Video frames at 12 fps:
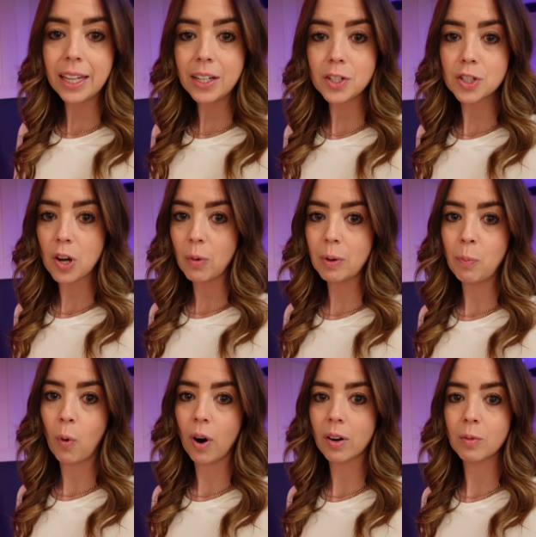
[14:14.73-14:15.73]
It is so
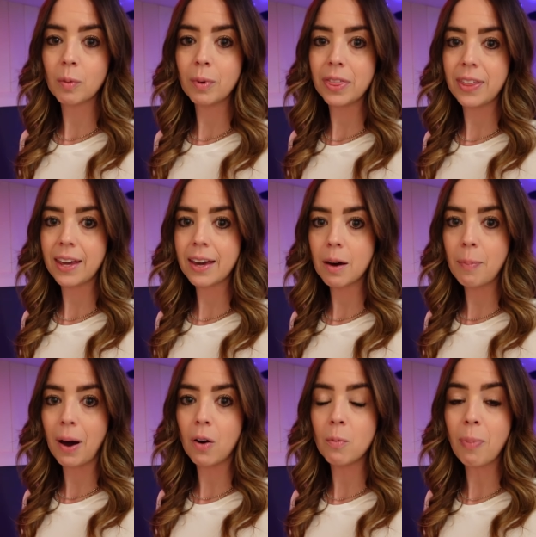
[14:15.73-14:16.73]
important when we think
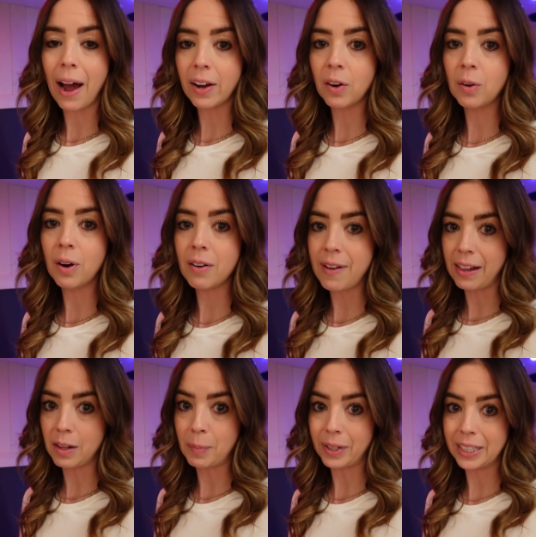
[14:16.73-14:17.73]
about
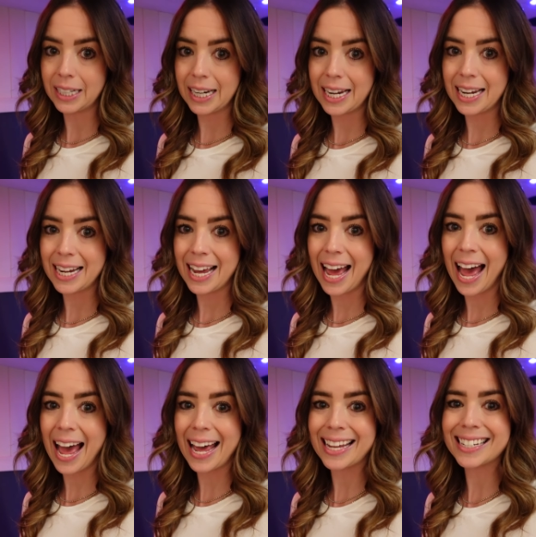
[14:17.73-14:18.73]
bioavailability
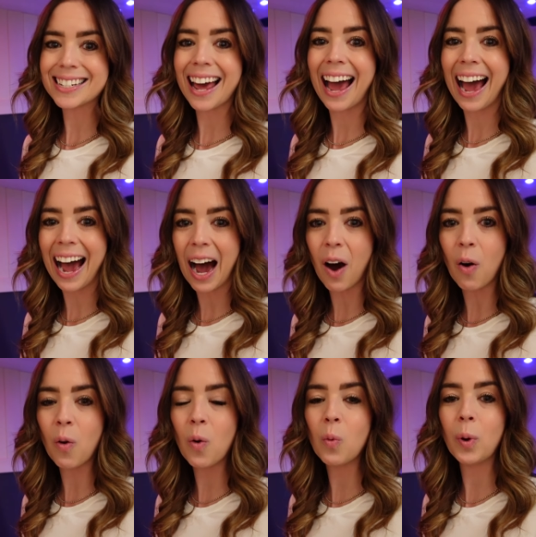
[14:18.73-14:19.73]
and
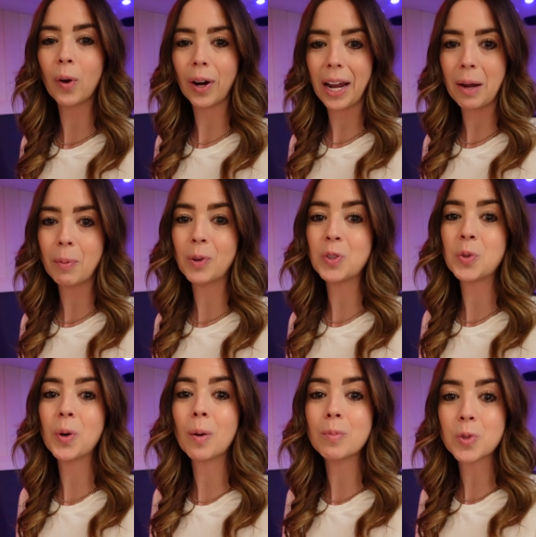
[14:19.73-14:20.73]
how we're able
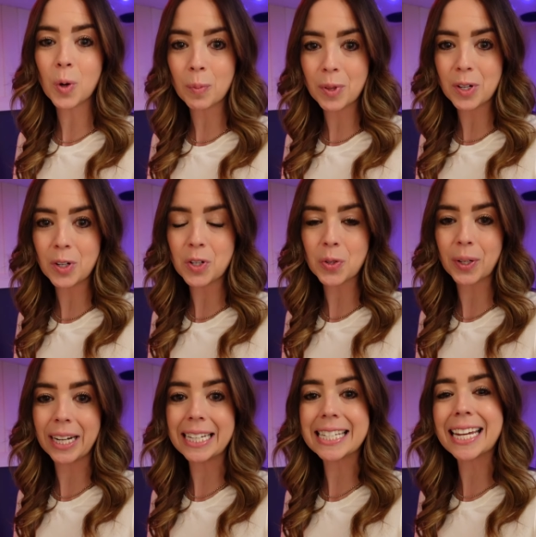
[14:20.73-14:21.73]
to absorb the
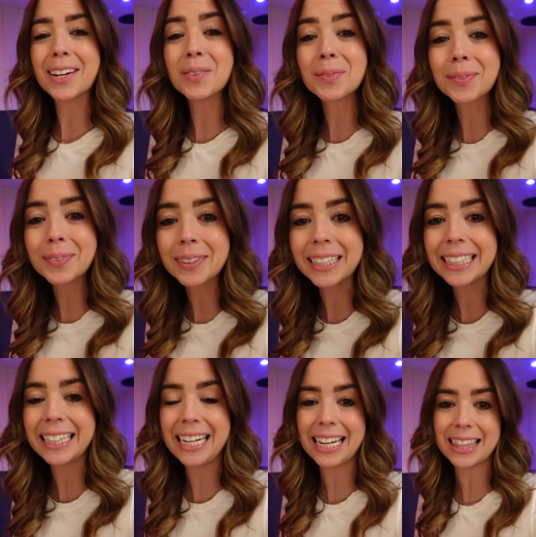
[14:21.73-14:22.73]
nutrients and
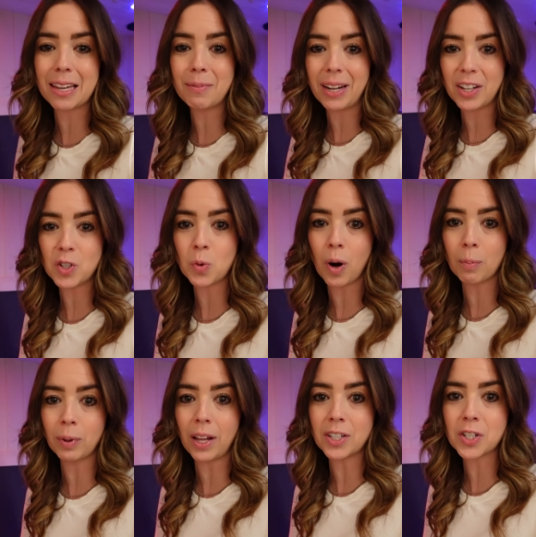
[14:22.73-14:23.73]
really get them into our
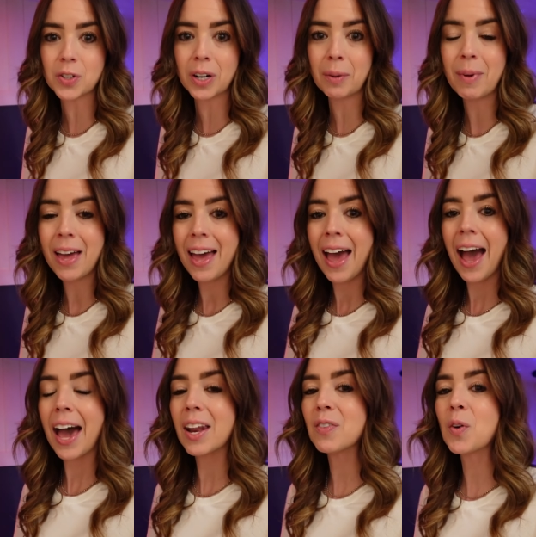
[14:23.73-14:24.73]
bloodstream.
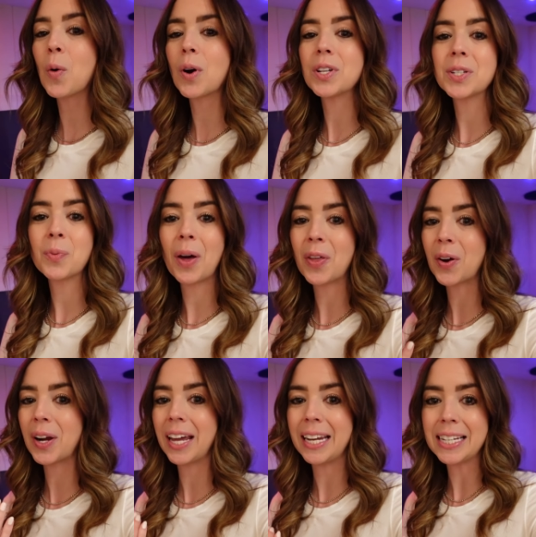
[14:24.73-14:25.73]
And of course,
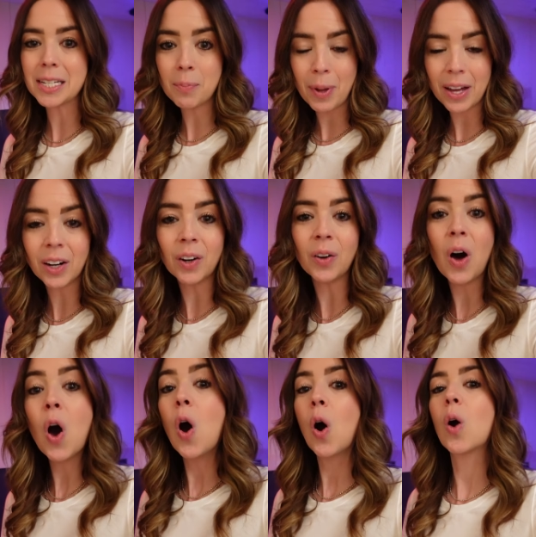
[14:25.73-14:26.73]
whether it is a pill
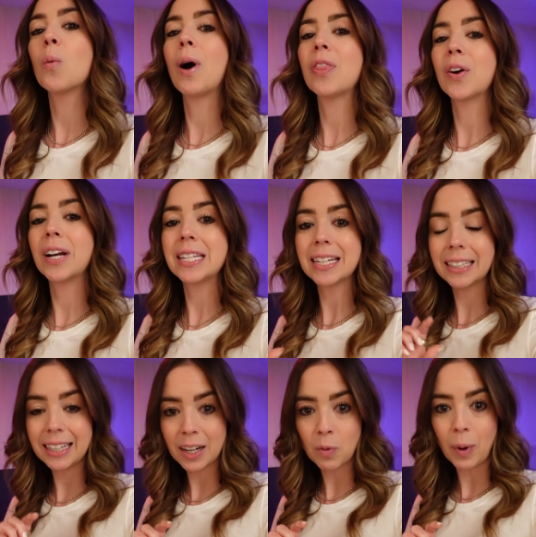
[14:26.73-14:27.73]
or whether it is a
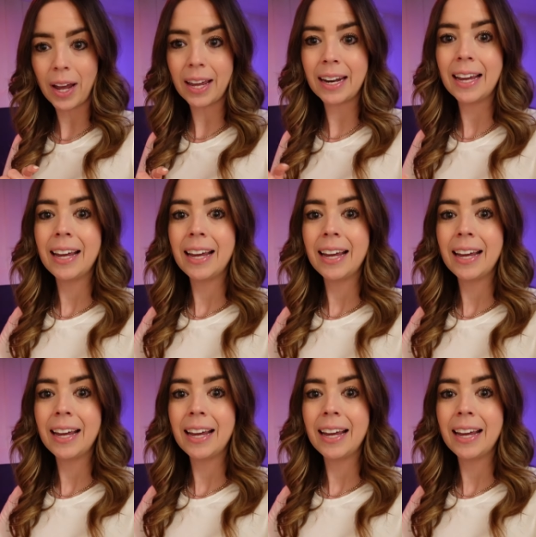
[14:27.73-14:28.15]
liquid,